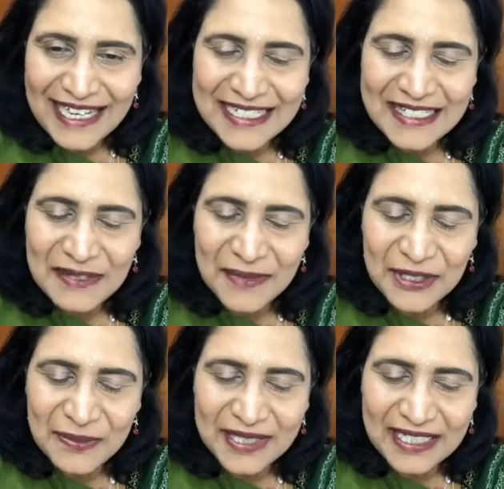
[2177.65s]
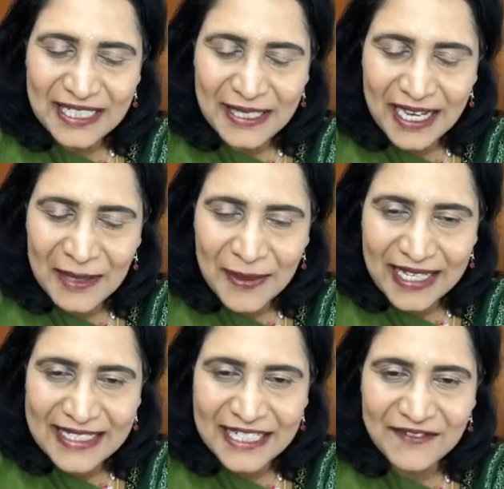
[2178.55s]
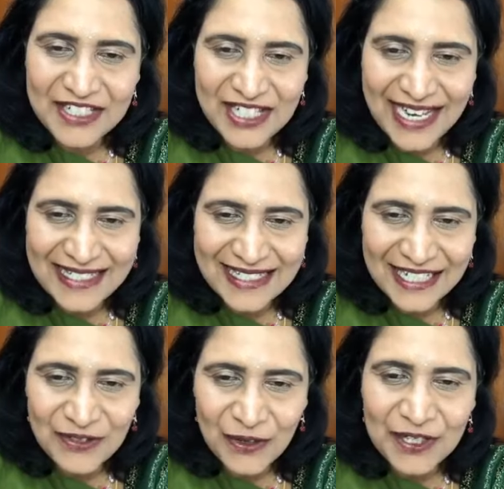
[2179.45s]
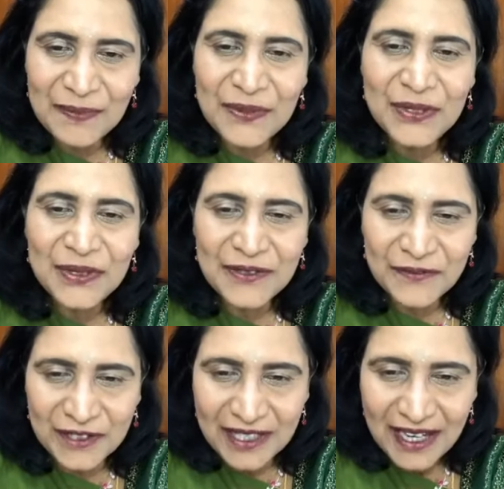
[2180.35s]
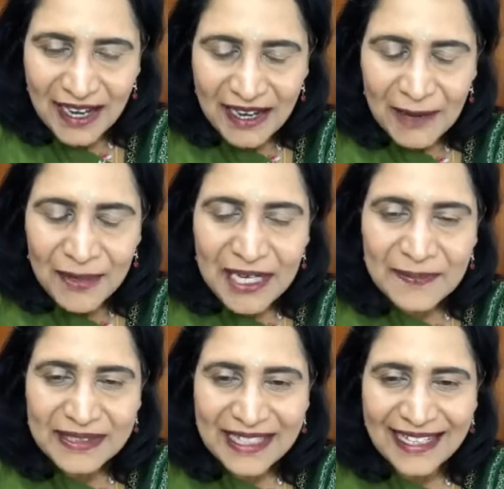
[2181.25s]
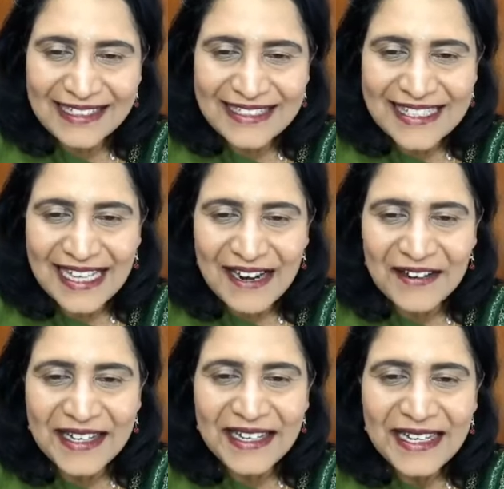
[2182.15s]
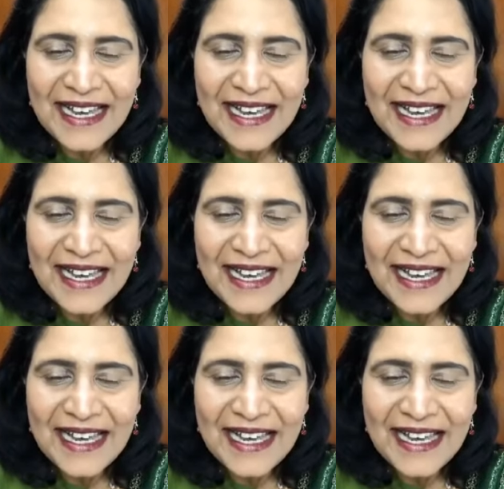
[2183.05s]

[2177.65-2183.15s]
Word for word: It's the Madhubani uh, painting which she has done on her beautiful purple colored sari.